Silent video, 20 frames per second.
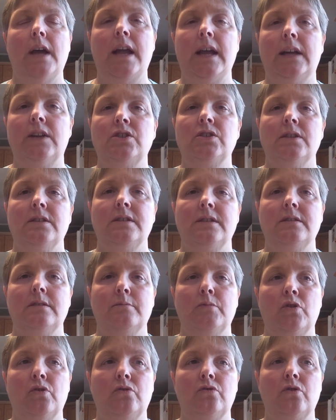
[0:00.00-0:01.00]
anxious, is
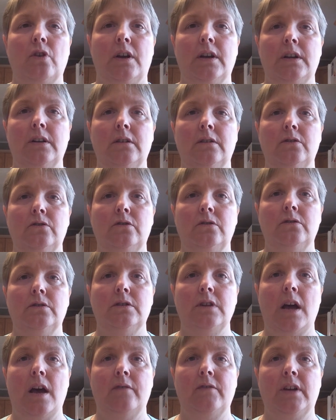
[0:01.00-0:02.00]
about trying to
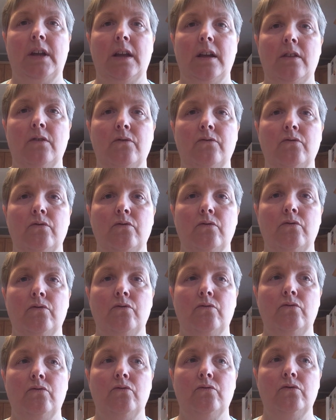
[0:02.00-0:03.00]
navigate
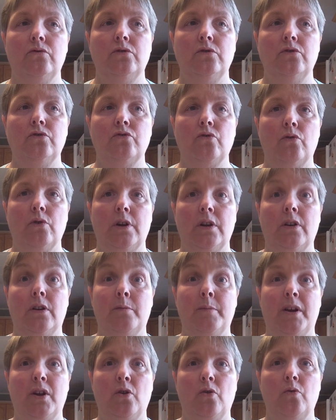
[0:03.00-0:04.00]
through Detroit
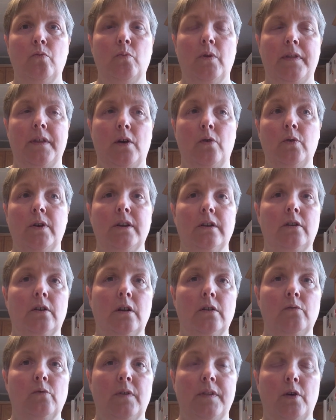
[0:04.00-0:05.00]
on my own without
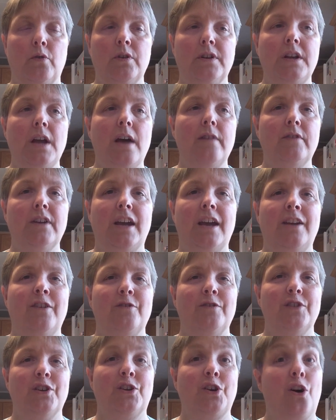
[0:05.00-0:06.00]
a
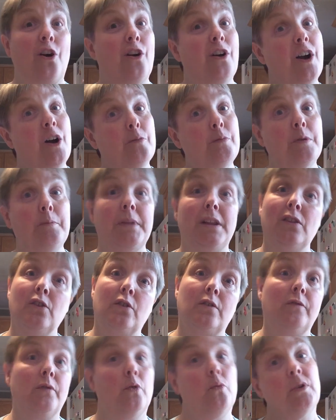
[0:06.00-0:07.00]
navigator in the car helping me
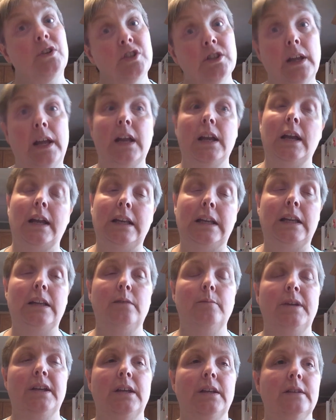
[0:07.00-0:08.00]
look for which lane I need
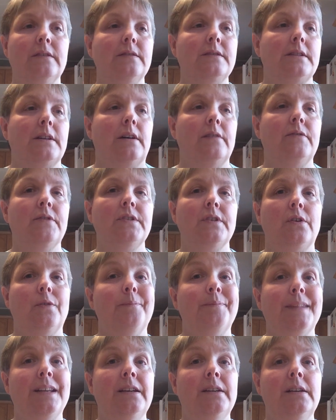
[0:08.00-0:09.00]
to be in and stuff. So